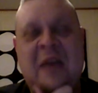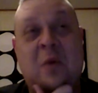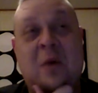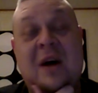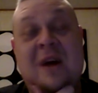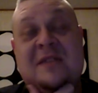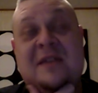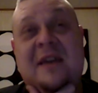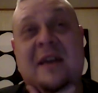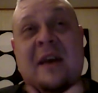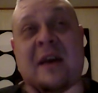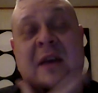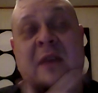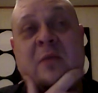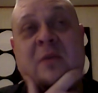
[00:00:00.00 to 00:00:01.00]
was, yeah.
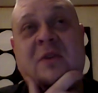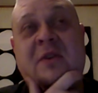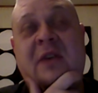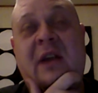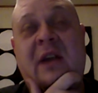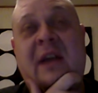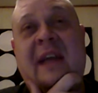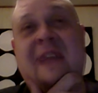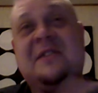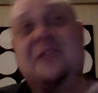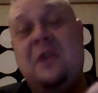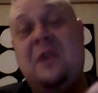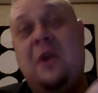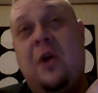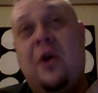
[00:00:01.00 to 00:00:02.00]
It, it was a
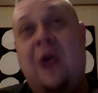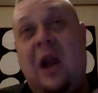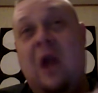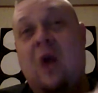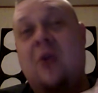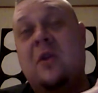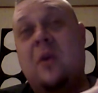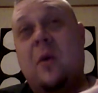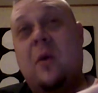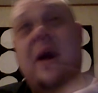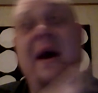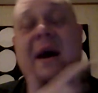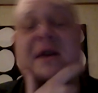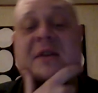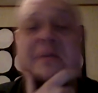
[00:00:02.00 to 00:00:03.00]
lesson learned along the
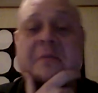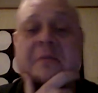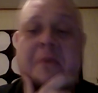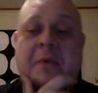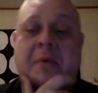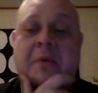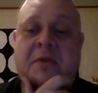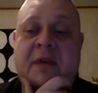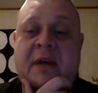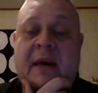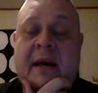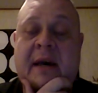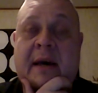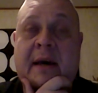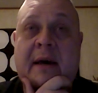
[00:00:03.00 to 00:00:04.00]
way, I suppose.
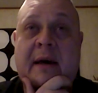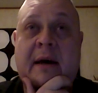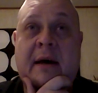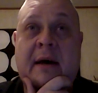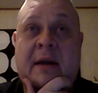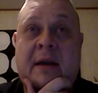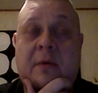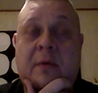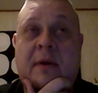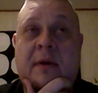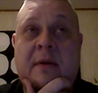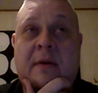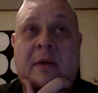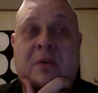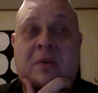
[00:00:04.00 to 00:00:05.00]
Uh, it, it,
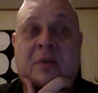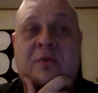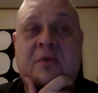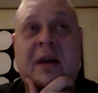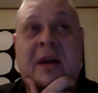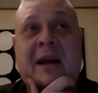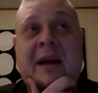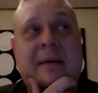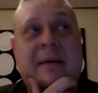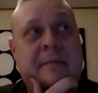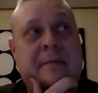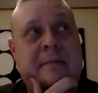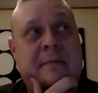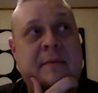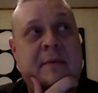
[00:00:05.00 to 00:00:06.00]
it was really
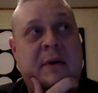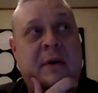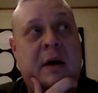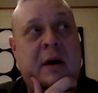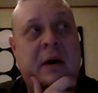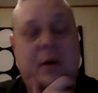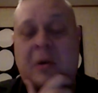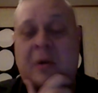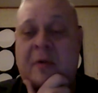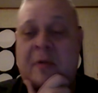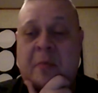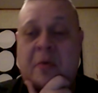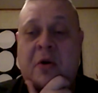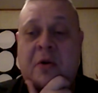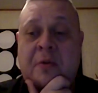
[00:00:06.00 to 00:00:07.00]
couple of
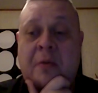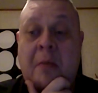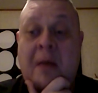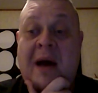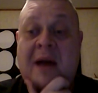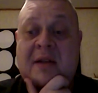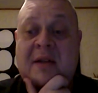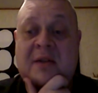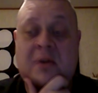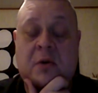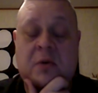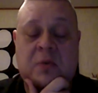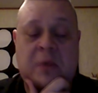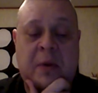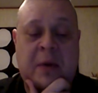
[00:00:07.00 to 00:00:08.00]
important
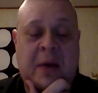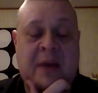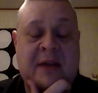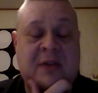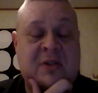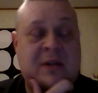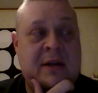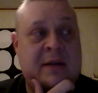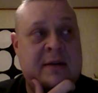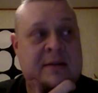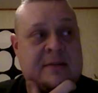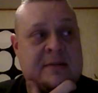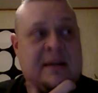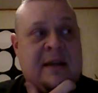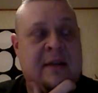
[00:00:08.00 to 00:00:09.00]
milestones when we actually
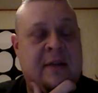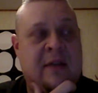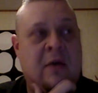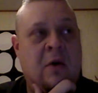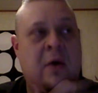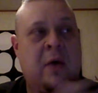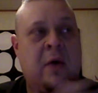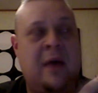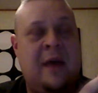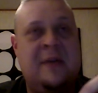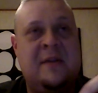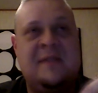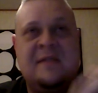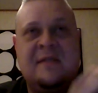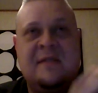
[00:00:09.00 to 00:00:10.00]
said that, okay,
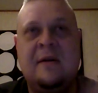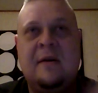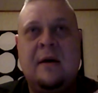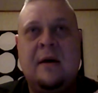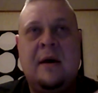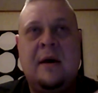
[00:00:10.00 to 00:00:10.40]
this is the